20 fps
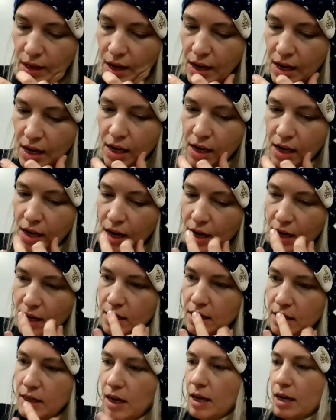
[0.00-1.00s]
It
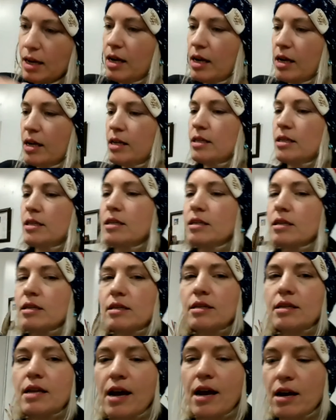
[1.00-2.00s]
is
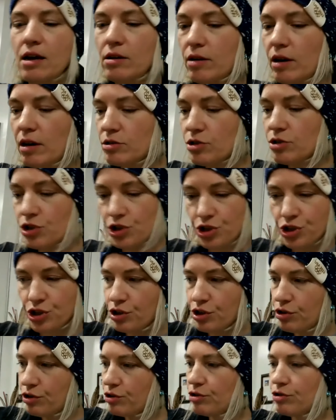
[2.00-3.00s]
now. I'll
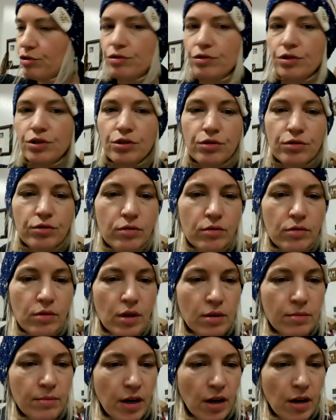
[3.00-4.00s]
show you
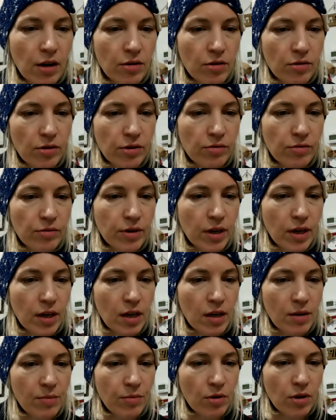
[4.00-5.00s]
on my other little
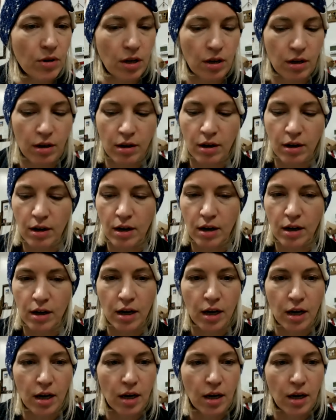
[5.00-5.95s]
camera here.